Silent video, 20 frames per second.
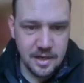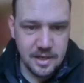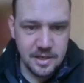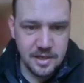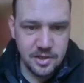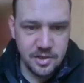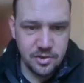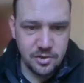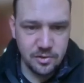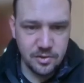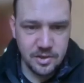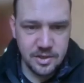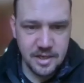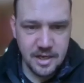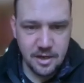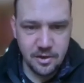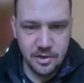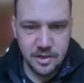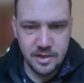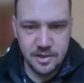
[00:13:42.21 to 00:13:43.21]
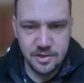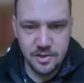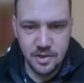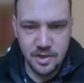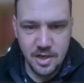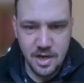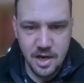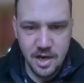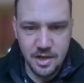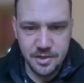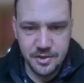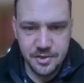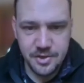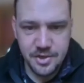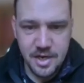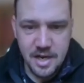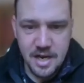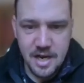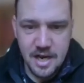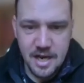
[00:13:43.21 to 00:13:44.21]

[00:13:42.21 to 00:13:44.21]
into the town, into the gardens,